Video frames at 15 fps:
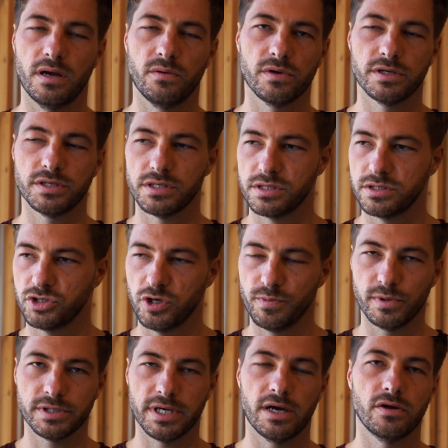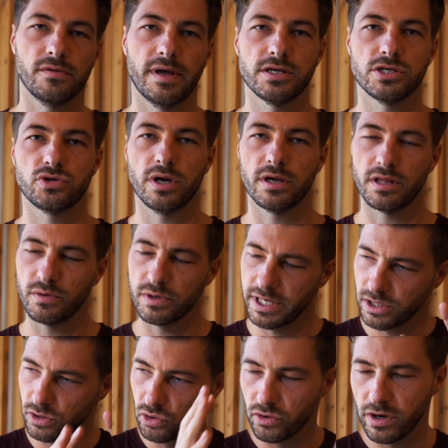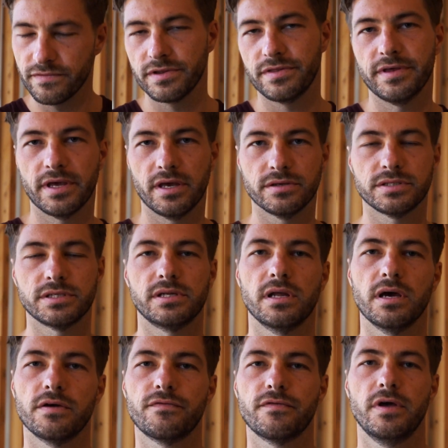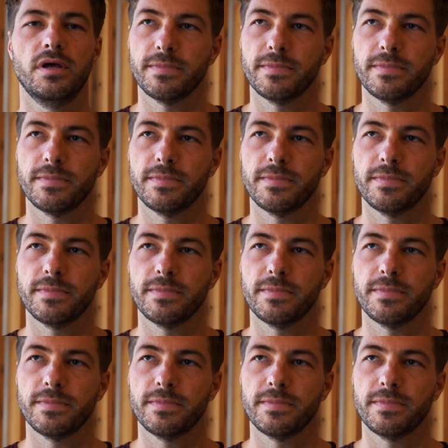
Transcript: I want to just triple down on that strength, I want to ignore everything else in life